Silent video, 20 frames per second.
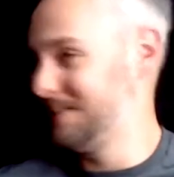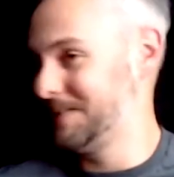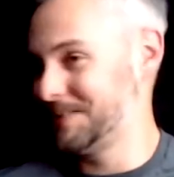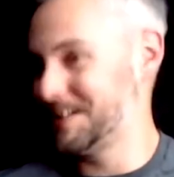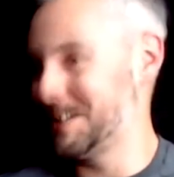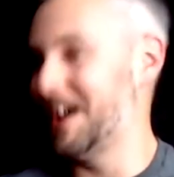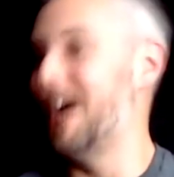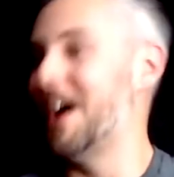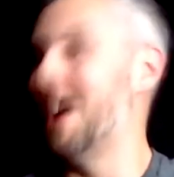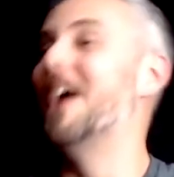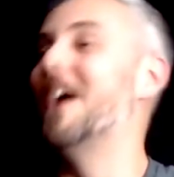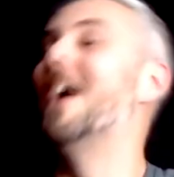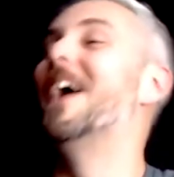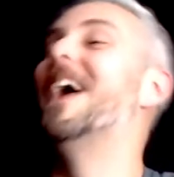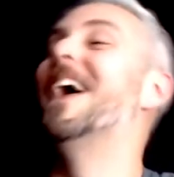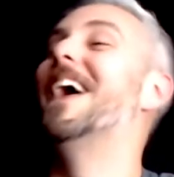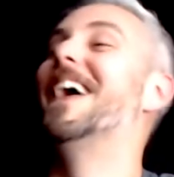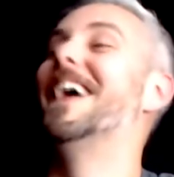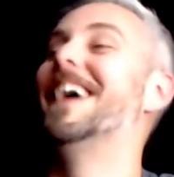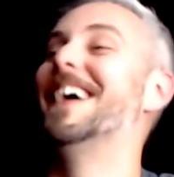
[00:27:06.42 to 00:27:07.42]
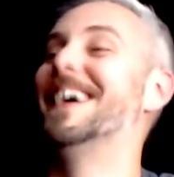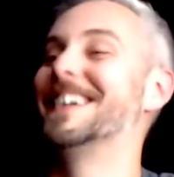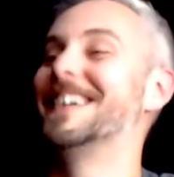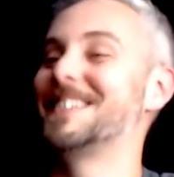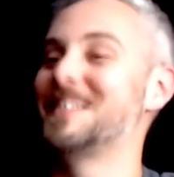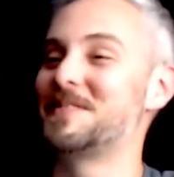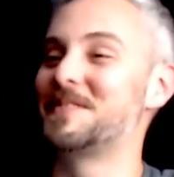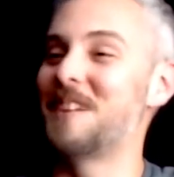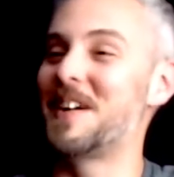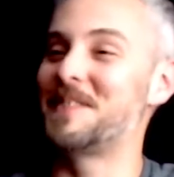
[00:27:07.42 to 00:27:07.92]
Oh,
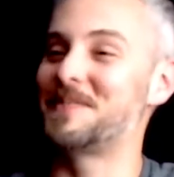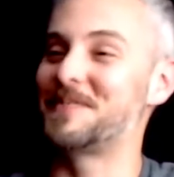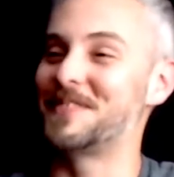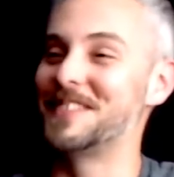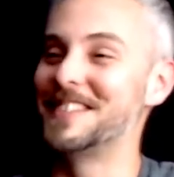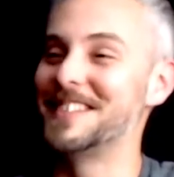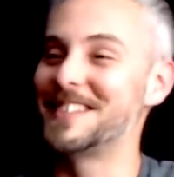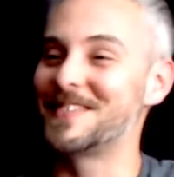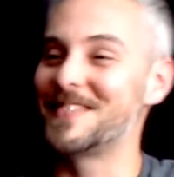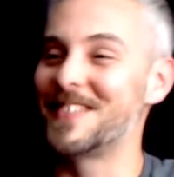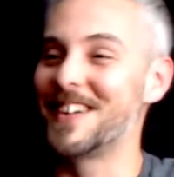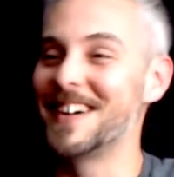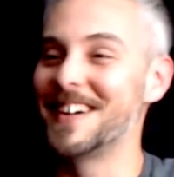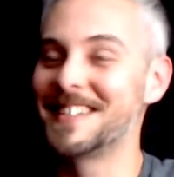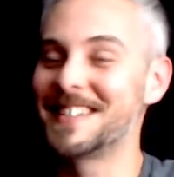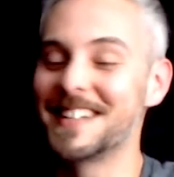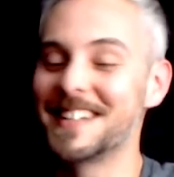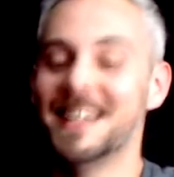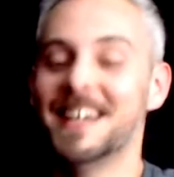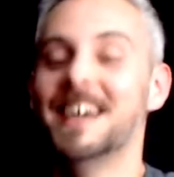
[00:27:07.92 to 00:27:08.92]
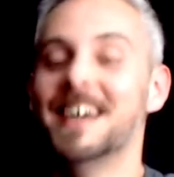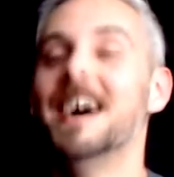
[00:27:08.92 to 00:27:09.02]
good reference, right?